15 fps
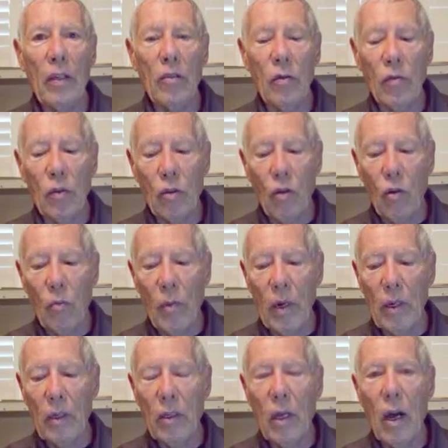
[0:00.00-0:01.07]
as we've shown
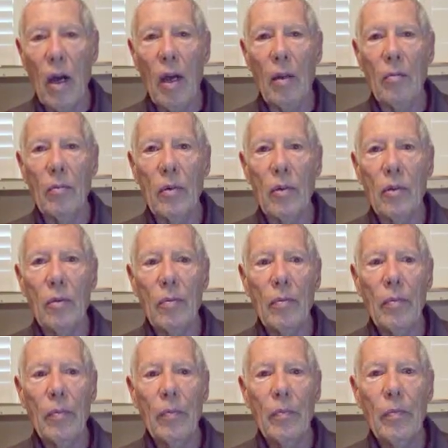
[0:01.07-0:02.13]
many times,
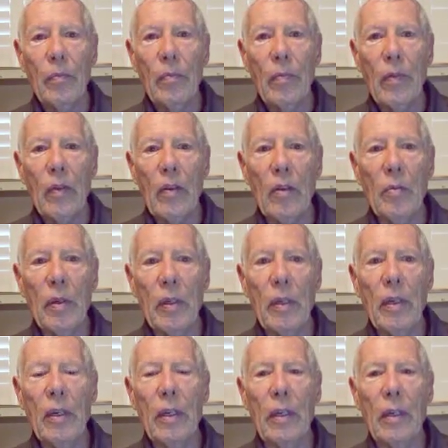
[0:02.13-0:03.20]
to the
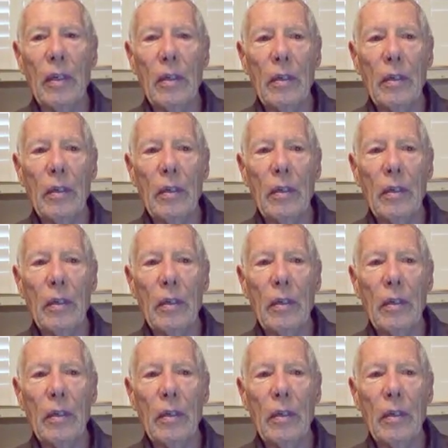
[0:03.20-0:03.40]
beginning.